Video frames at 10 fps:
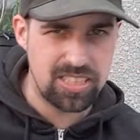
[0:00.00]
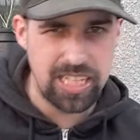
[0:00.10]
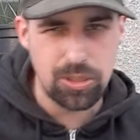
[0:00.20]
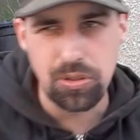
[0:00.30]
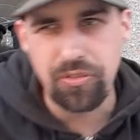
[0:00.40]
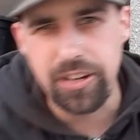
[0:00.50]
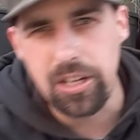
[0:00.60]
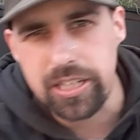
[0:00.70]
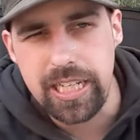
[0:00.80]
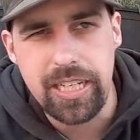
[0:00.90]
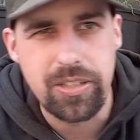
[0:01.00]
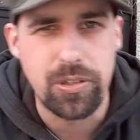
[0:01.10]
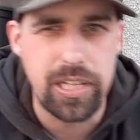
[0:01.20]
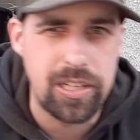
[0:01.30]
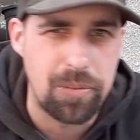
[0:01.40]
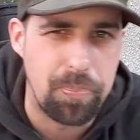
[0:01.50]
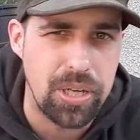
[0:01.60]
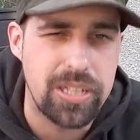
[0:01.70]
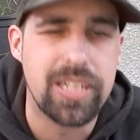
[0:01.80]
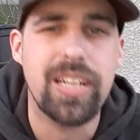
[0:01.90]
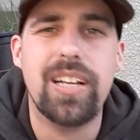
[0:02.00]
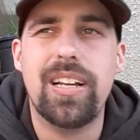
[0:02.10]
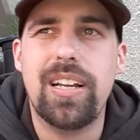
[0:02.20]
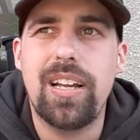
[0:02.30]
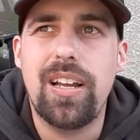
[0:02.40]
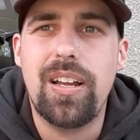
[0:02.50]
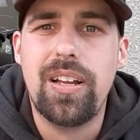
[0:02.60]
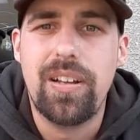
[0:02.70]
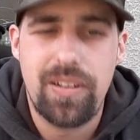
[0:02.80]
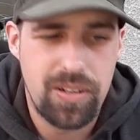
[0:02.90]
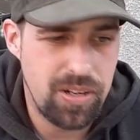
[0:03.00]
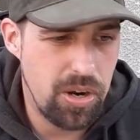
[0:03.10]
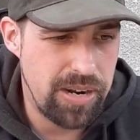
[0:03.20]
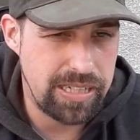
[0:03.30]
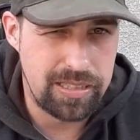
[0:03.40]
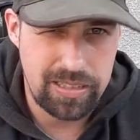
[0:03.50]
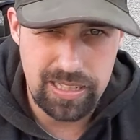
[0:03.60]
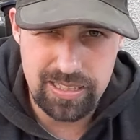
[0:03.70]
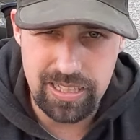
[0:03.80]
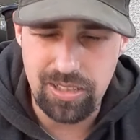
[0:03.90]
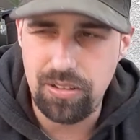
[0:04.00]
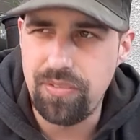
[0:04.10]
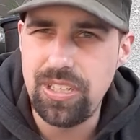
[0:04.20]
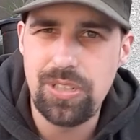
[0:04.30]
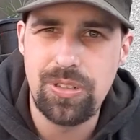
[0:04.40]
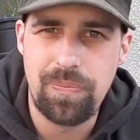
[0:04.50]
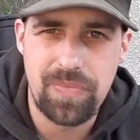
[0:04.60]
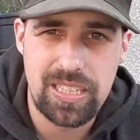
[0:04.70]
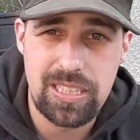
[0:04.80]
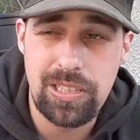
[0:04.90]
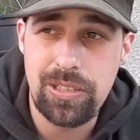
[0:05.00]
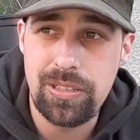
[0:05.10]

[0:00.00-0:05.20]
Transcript: say do you feel lucky you little punk Alright, this is the end of the video. See you,